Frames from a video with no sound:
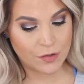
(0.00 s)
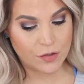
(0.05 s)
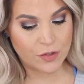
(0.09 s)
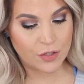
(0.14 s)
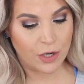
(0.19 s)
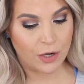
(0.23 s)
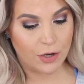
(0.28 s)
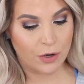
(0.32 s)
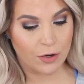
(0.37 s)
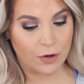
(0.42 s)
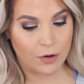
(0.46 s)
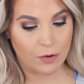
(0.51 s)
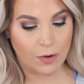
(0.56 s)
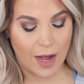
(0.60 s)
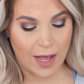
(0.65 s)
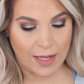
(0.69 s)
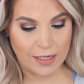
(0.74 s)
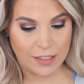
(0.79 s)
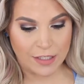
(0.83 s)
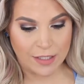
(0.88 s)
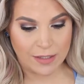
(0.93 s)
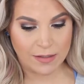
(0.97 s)
so
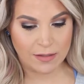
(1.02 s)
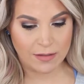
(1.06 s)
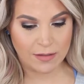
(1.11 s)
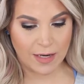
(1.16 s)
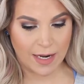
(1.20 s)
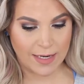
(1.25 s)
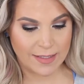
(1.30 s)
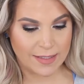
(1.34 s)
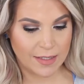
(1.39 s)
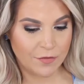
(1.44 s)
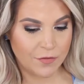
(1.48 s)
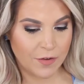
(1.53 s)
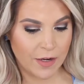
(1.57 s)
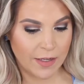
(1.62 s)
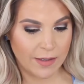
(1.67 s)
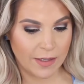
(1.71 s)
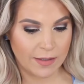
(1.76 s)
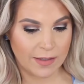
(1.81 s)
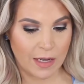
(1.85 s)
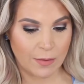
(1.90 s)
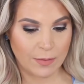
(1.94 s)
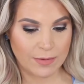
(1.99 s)
I did
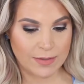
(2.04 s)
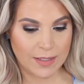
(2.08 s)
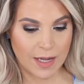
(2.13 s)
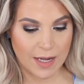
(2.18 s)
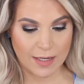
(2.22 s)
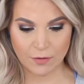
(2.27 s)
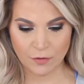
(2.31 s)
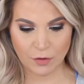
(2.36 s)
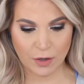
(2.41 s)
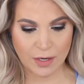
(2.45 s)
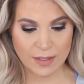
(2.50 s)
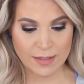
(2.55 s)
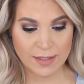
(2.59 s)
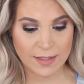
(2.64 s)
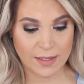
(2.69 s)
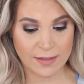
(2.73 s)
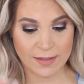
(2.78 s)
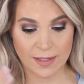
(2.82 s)
find that was kind of crazy,